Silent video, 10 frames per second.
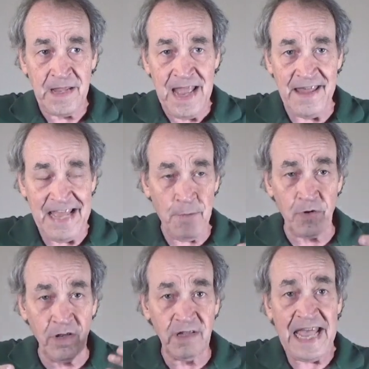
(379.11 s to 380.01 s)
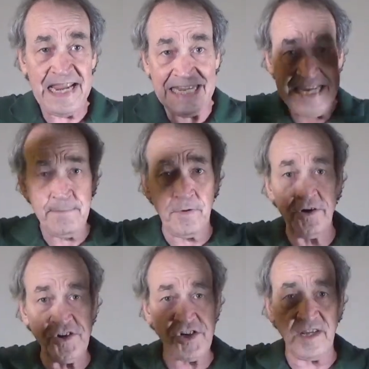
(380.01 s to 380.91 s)
and they were a late
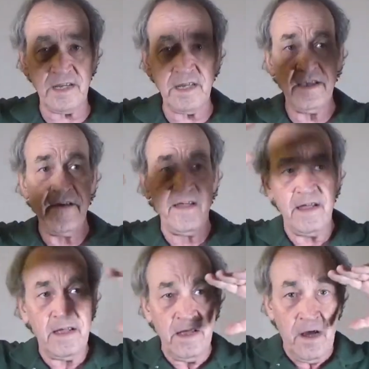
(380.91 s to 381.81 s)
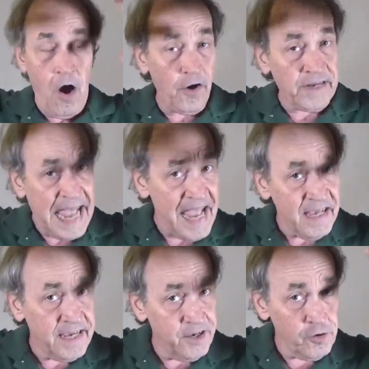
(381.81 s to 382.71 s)
emerging
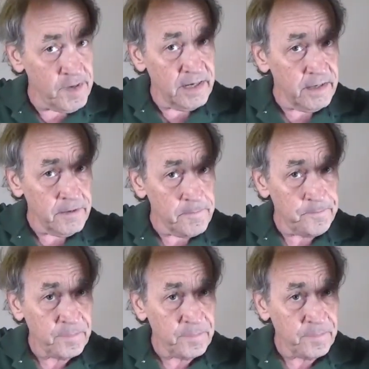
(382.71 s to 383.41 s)
archaic human,